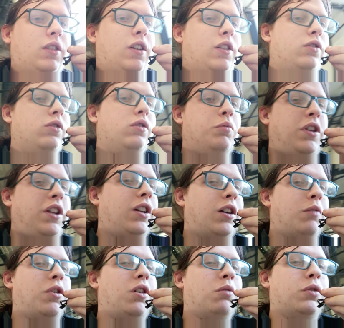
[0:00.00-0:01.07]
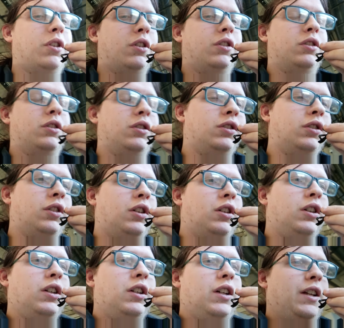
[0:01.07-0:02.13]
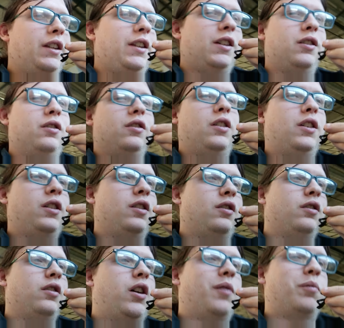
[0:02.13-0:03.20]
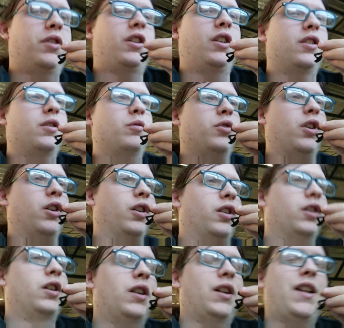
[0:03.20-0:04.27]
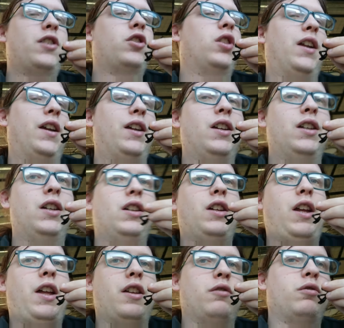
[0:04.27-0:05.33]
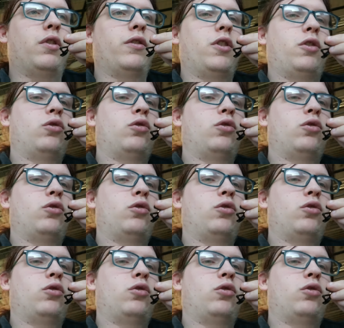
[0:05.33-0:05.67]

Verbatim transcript: They saw me come up and then they got up and done some work. Literally, it's one of the